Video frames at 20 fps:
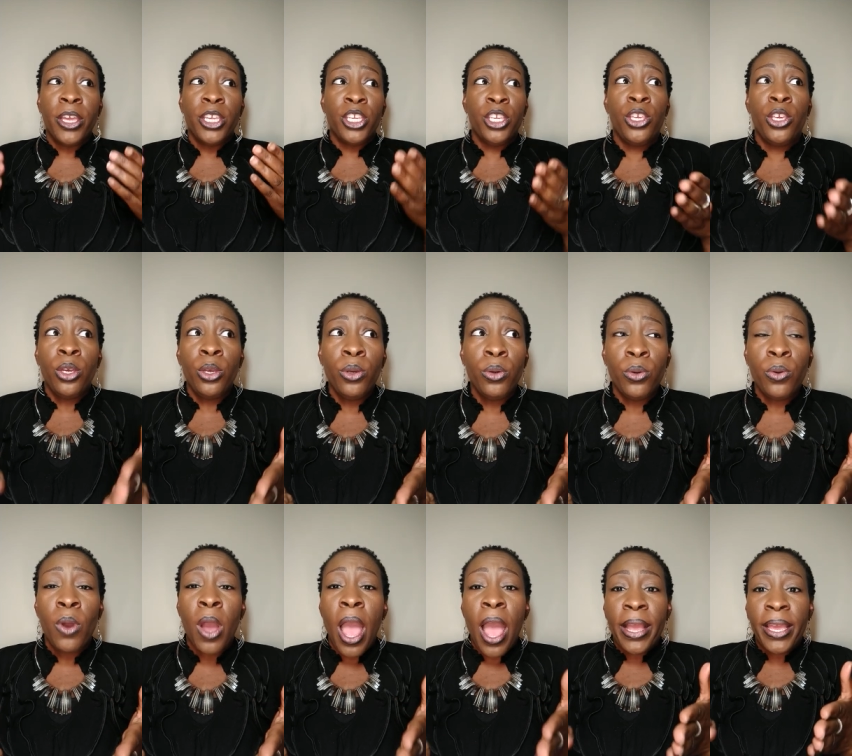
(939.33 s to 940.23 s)

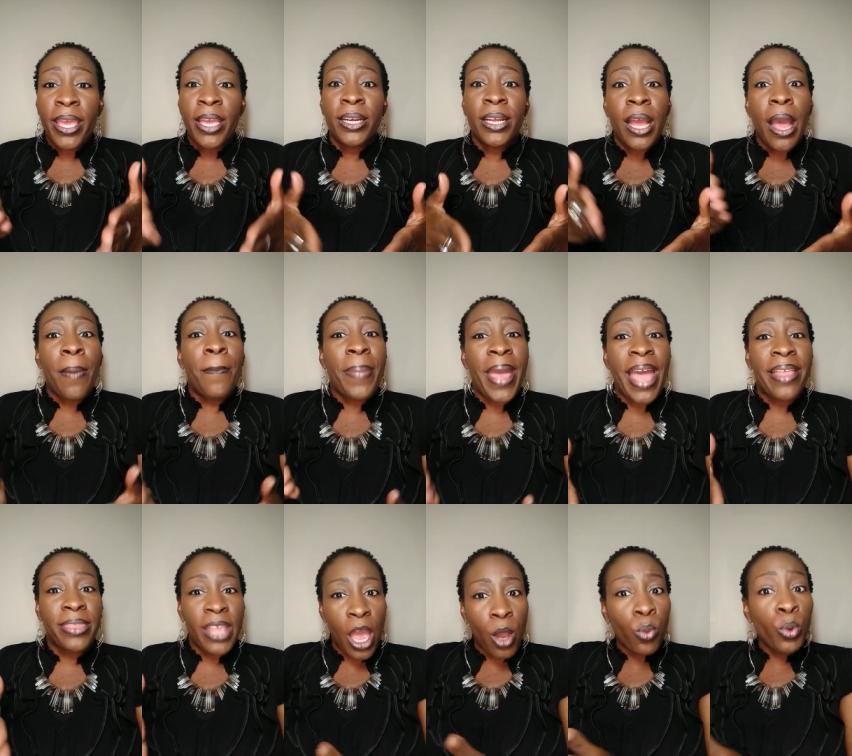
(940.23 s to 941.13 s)
you can
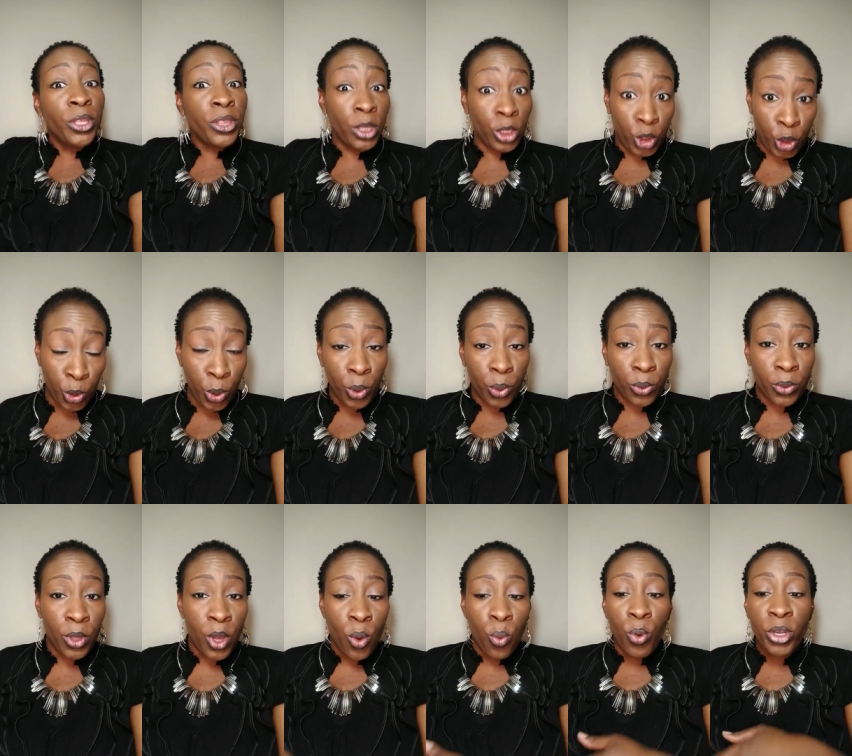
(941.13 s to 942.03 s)
combat that with the
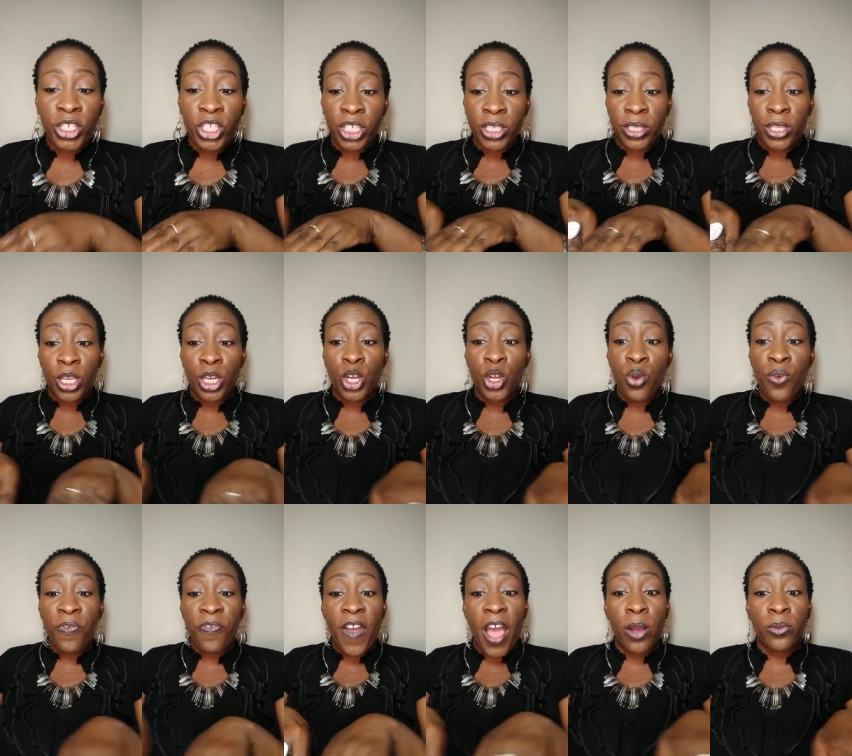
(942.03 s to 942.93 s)
truth, which is the
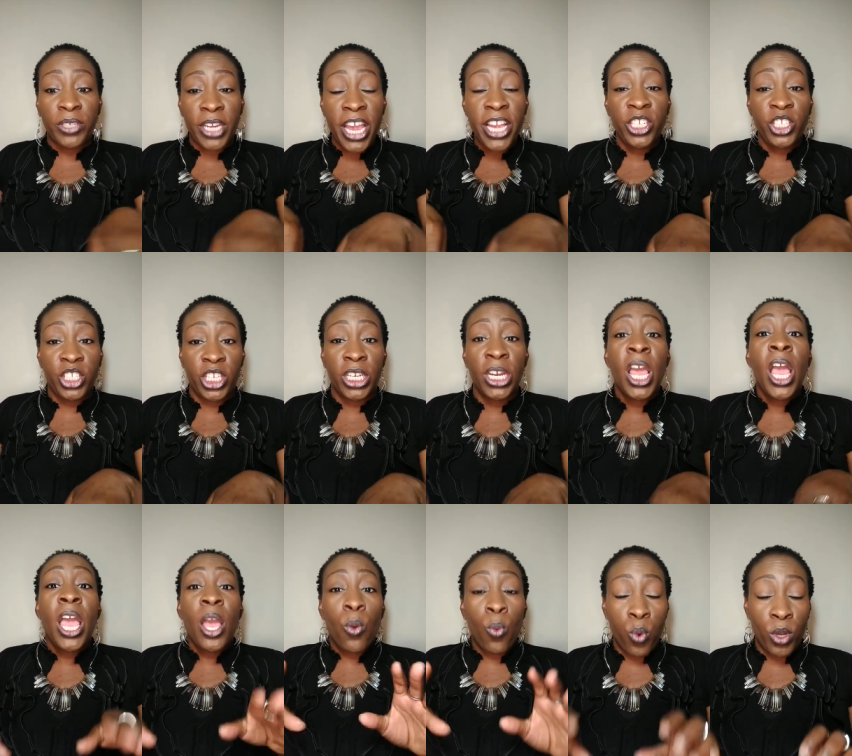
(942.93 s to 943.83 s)
new foundation,
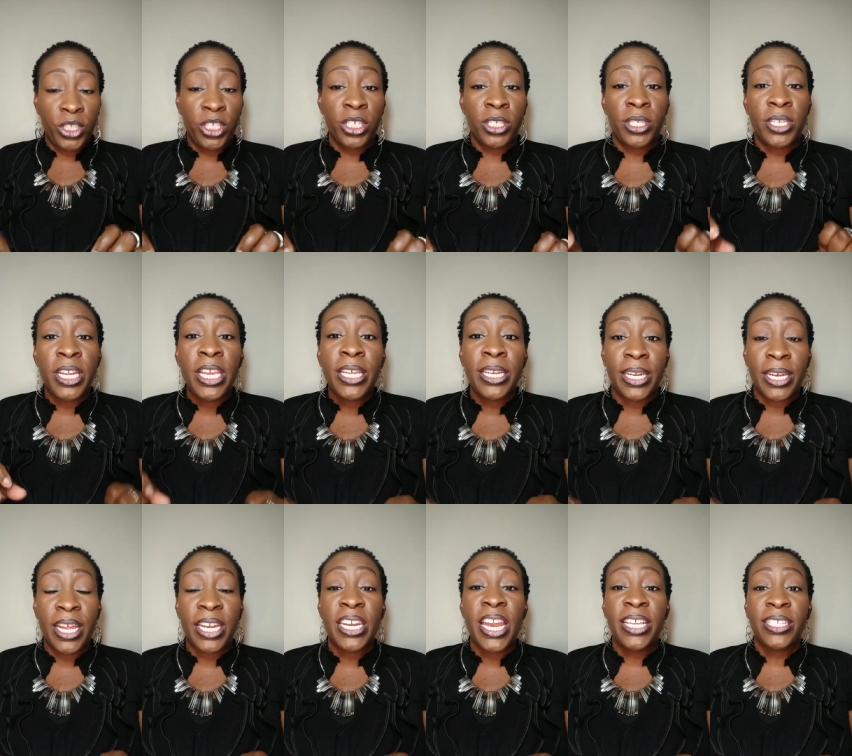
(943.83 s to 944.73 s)
which is
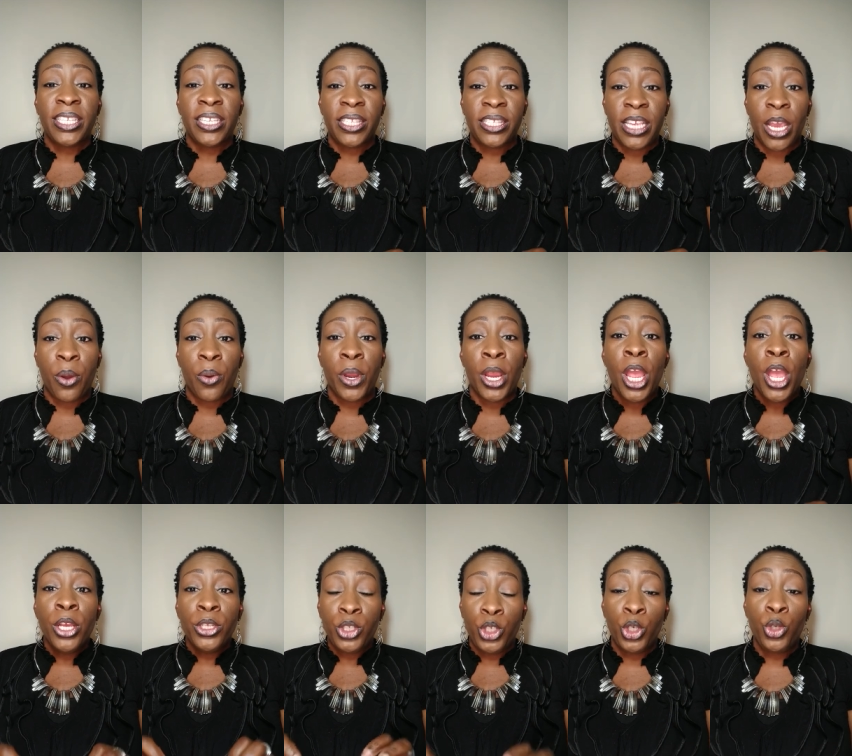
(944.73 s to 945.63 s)
needed and necessary
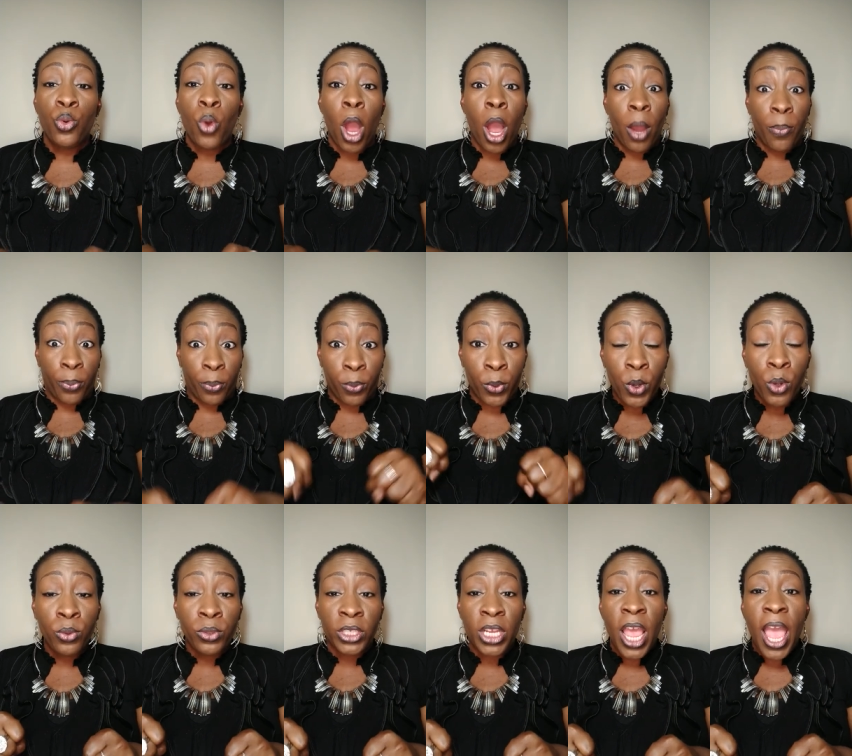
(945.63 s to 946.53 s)
to
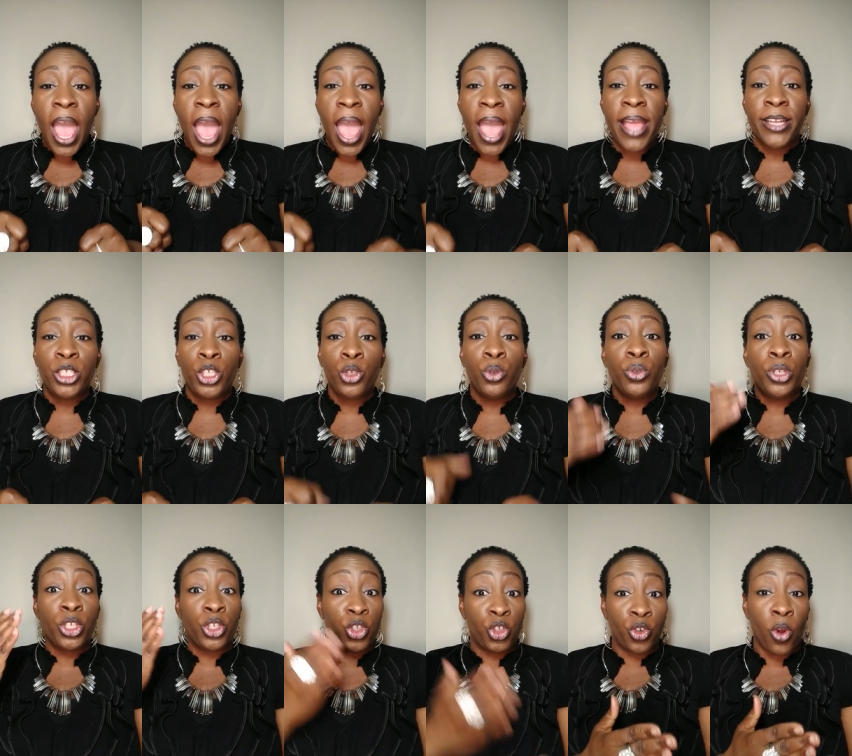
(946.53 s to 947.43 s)
uproot and to
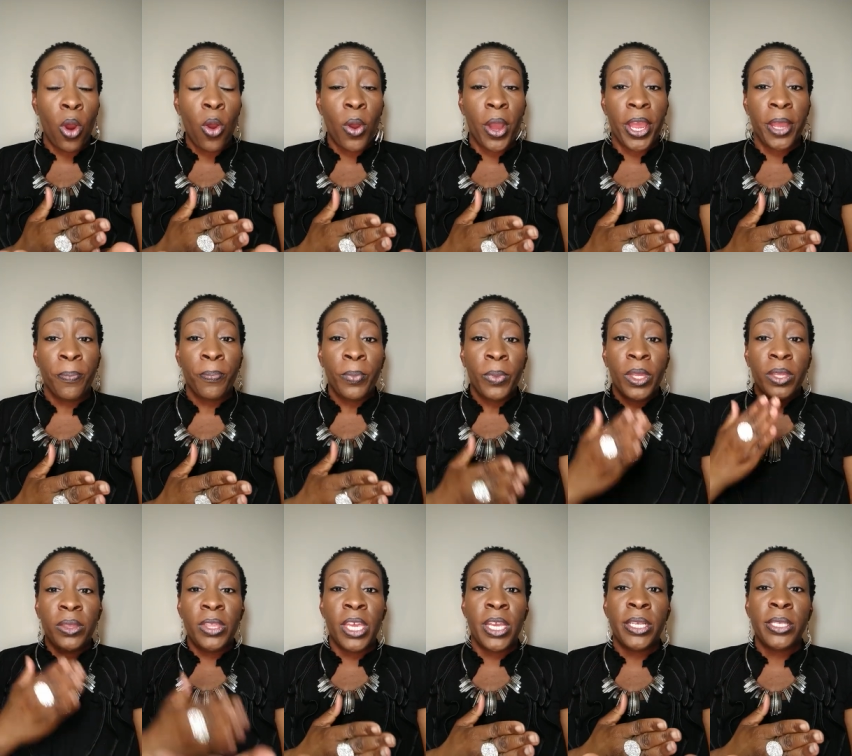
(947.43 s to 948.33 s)
destroy
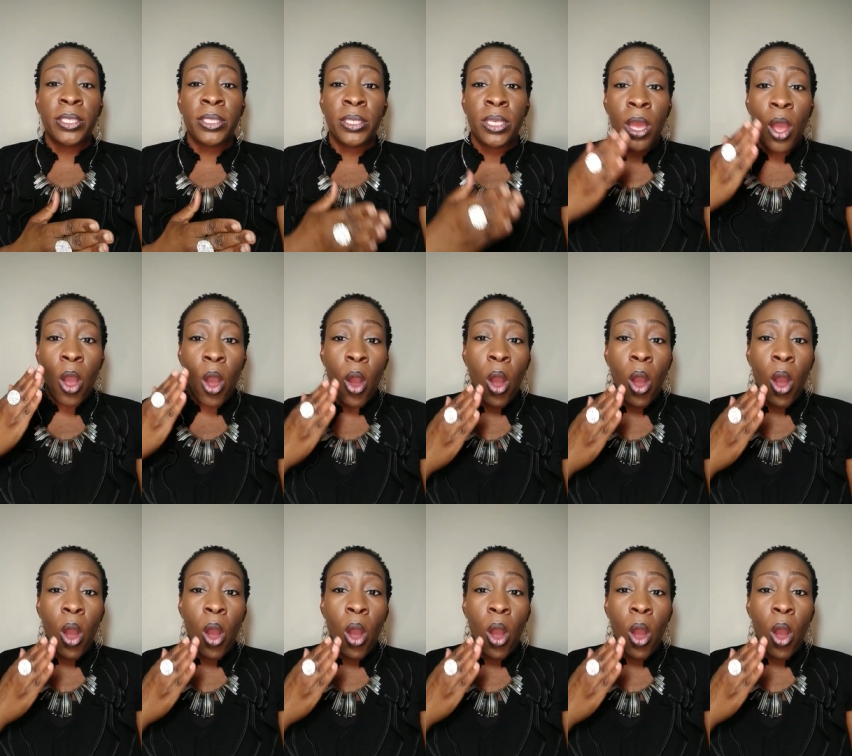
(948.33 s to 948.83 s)
this